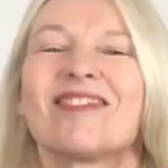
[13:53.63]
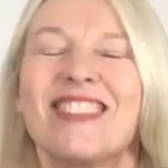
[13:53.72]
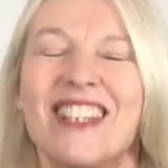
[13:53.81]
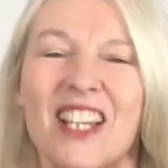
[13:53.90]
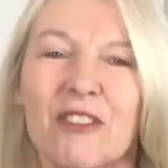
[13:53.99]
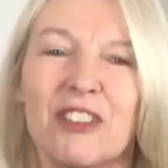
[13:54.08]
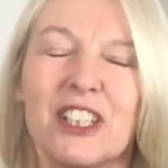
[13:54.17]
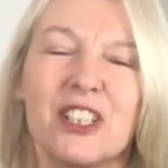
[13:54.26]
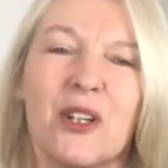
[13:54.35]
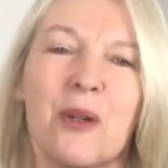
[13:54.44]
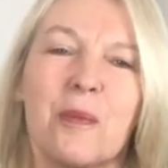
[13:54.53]
Lovely
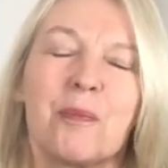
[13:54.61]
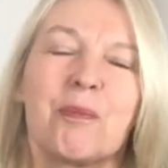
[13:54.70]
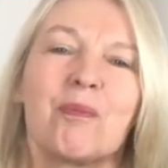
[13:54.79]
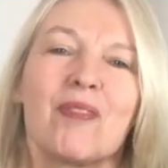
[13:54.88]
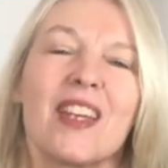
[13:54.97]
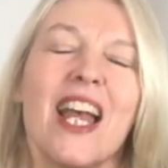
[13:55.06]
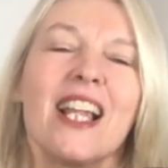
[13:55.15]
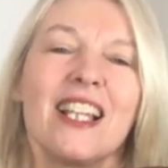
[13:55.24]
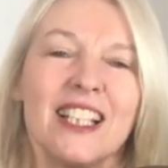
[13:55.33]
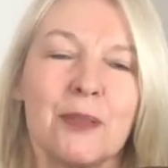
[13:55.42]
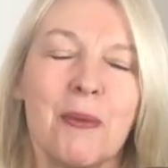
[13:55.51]
job.
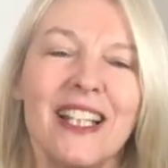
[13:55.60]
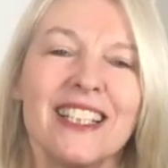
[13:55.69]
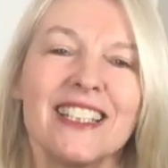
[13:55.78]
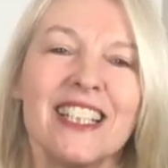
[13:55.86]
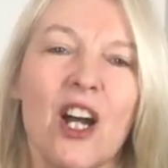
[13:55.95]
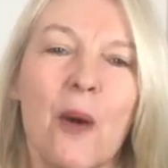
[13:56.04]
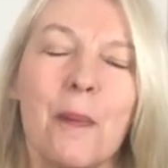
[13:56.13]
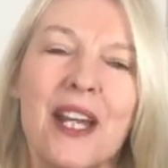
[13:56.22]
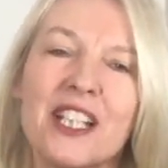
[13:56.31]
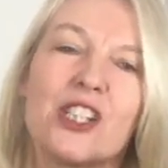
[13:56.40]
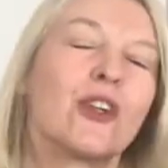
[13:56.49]
Let's play the
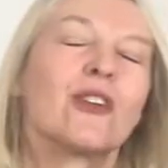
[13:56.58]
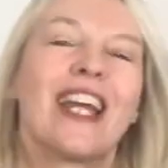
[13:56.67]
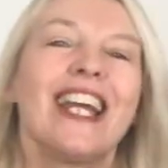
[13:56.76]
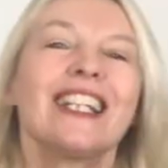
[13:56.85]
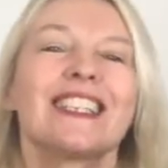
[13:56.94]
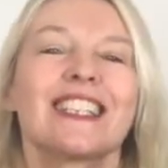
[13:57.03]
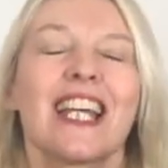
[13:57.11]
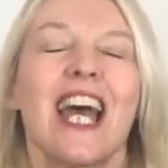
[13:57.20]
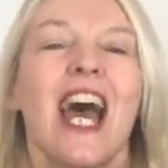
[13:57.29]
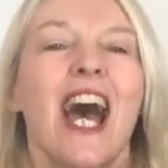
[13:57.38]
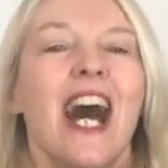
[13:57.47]
arpeggio next,
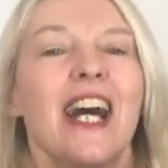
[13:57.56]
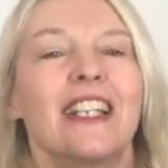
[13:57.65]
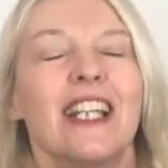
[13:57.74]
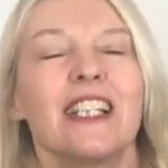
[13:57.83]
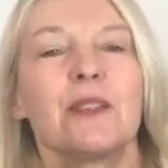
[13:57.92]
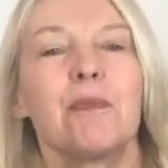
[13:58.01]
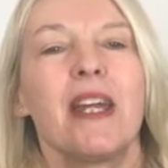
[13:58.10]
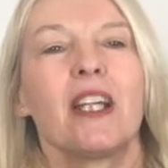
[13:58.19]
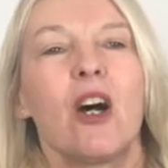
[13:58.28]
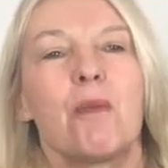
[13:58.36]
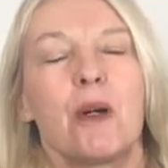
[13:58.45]
and let's
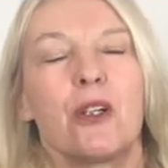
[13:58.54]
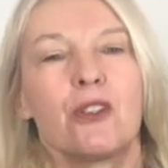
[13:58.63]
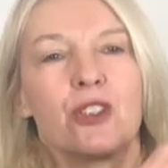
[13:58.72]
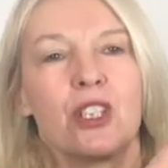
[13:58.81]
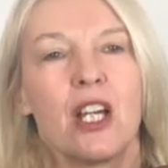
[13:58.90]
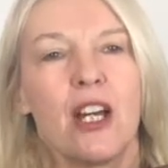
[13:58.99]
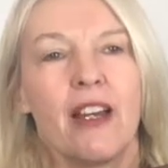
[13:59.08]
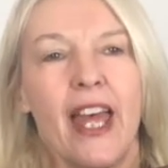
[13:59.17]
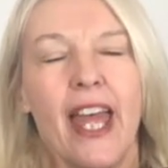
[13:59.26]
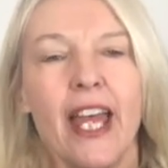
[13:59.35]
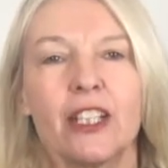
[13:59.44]
make our bows
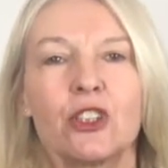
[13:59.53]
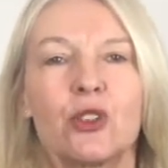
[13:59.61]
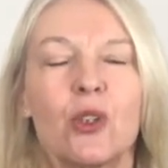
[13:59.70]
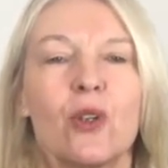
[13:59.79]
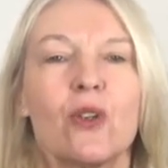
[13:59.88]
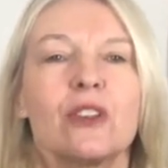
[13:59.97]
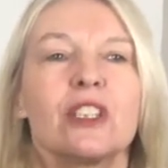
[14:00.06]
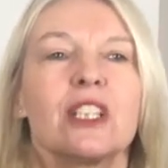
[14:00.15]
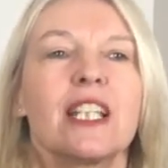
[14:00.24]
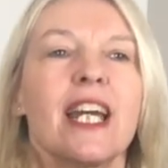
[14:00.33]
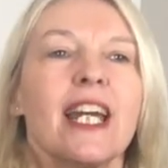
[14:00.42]
extra long
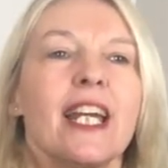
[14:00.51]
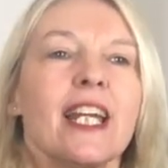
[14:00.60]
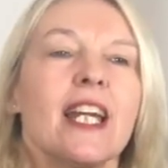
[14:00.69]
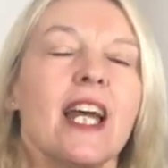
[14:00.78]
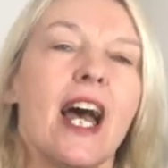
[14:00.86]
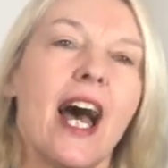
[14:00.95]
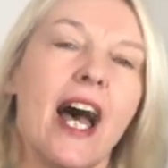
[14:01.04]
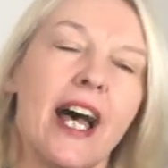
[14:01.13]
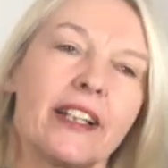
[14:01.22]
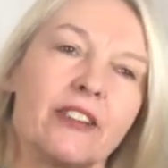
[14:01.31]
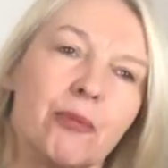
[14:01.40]
today
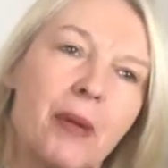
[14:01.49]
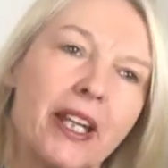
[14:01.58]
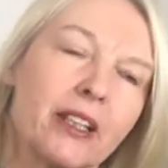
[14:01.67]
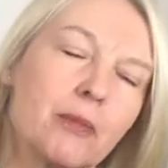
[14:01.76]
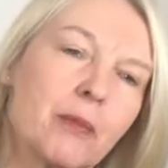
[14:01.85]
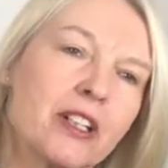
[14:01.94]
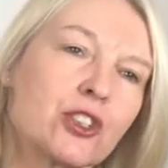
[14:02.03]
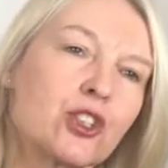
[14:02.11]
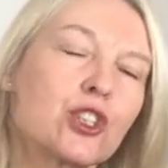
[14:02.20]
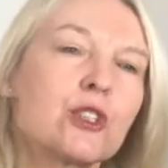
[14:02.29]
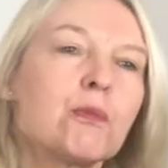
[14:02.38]
and make them as
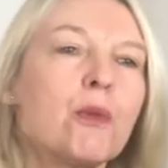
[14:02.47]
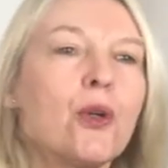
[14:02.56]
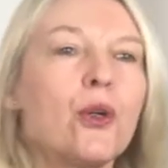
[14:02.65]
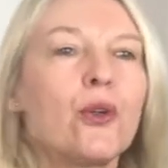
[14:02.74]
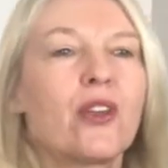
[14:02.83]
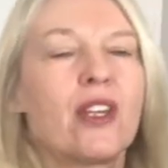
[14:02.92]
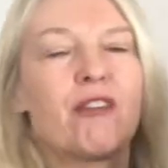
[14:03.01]
smooth and